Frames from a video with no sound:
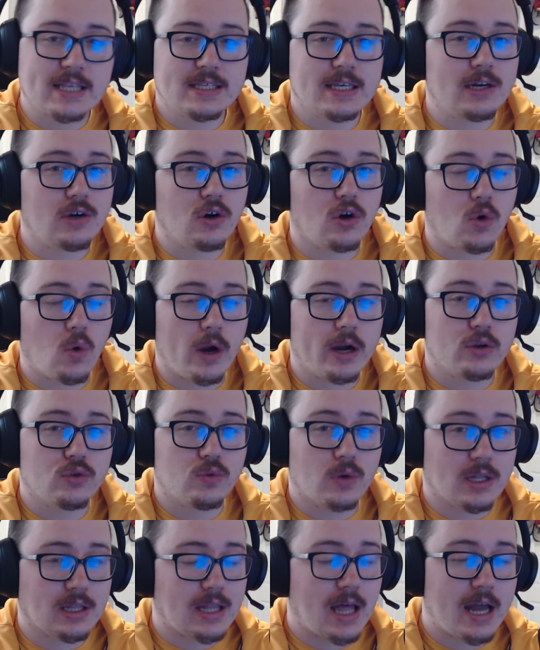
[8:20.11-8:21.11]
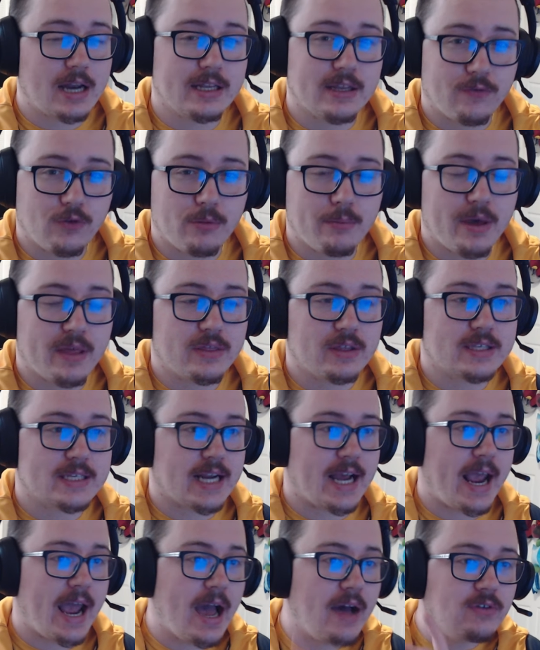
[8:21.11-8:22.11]
that are required through a lot of different methods and
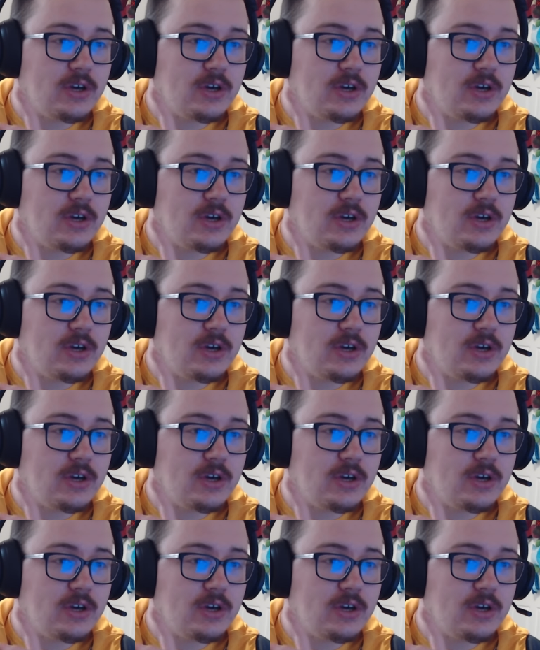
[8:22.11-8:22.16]
i have